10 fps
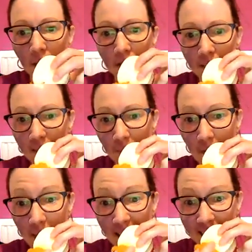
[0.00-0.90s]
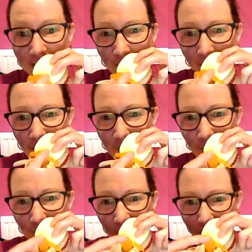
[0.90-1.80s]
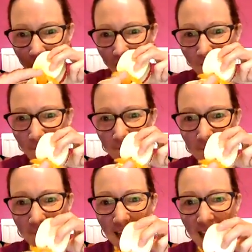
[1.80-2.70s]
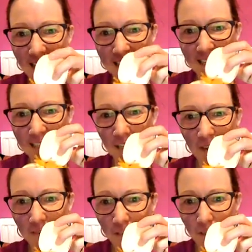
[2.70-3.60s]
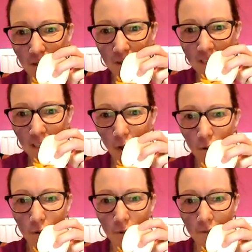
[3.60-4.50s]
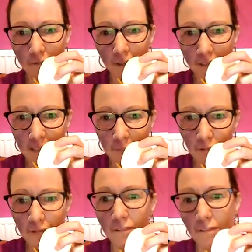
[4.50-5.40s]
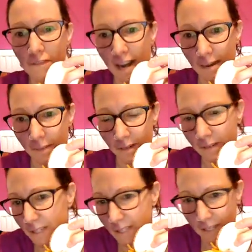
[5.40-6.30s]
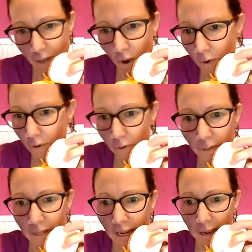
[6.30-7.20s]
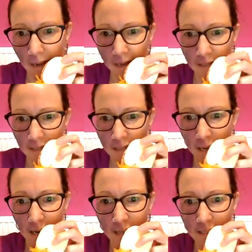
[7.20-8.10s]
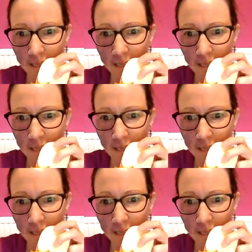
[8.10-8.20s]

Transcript: This is my main spinal nerve, and it travels through this hole called the vertebral foramen, just this hole inside.